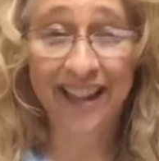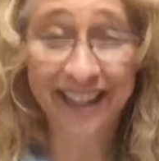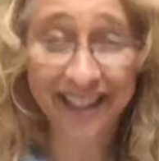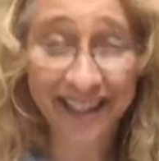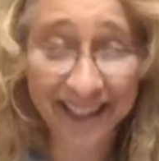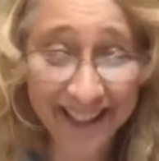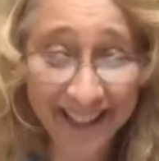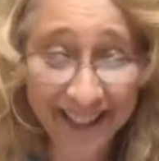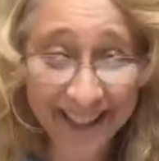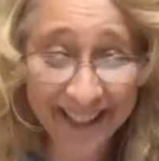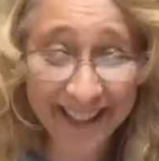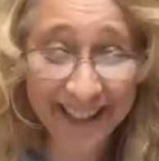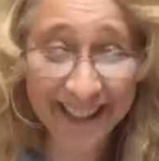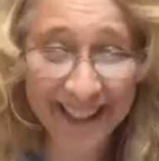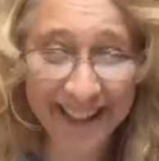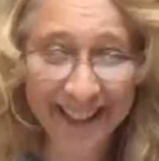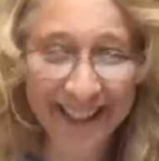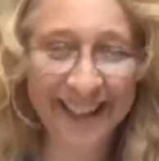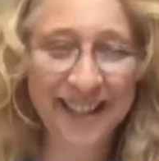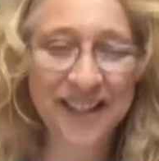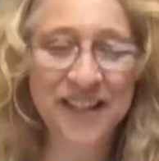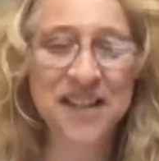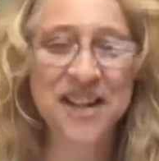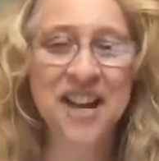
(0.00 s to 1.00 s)
uh,
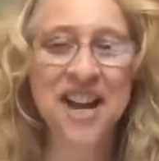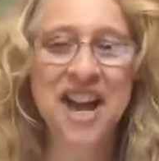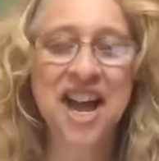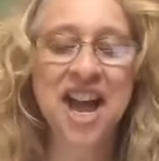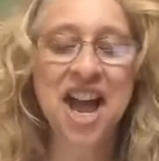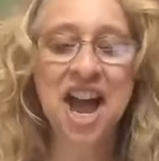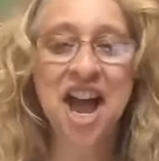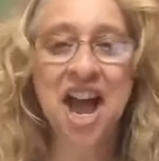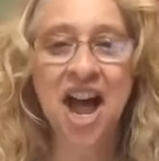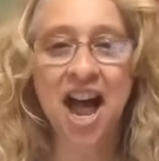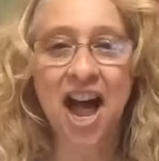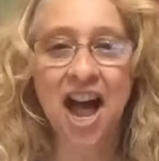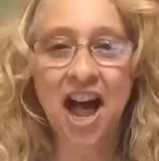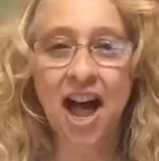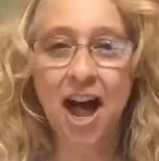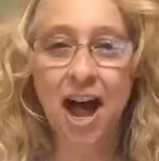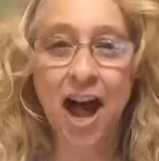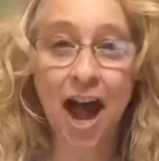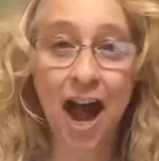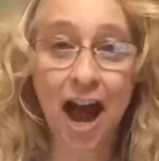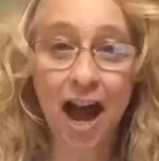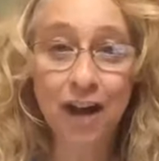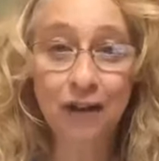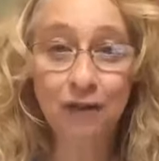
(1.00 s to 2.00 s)

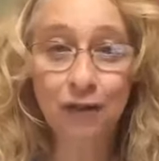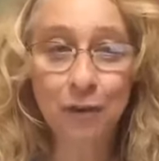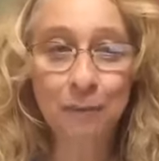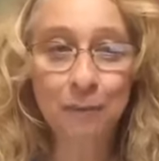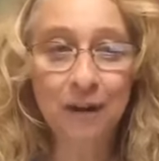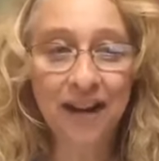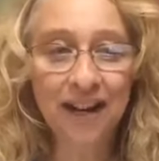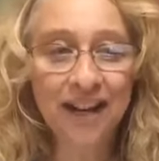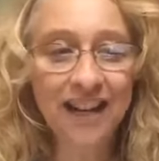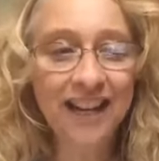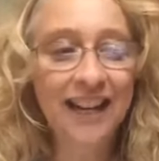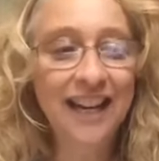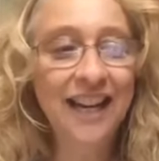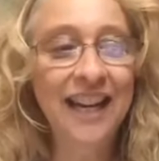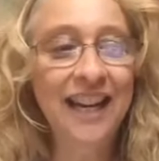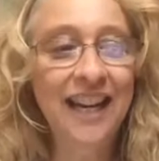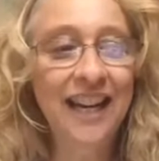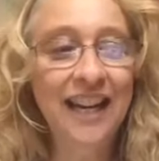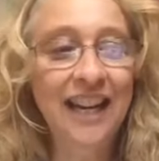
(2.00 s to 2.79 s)
hi everybody,